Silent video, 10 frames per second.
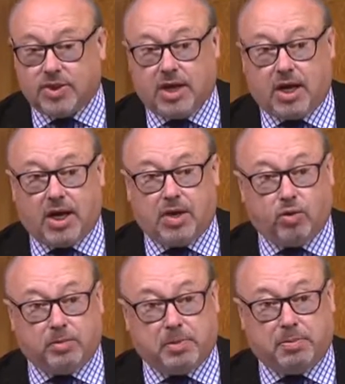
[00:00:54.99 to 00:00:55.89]
are going to be
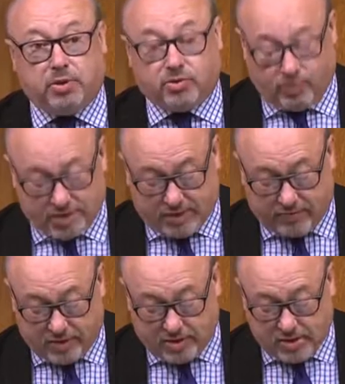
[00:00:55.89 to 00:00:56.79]
put at risk of
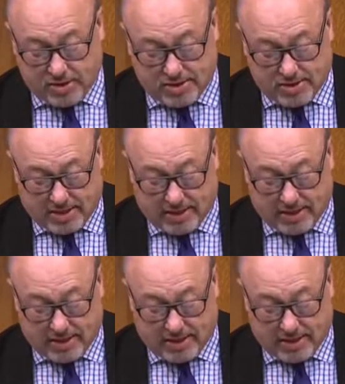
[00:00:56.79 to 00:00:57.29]
redundancy.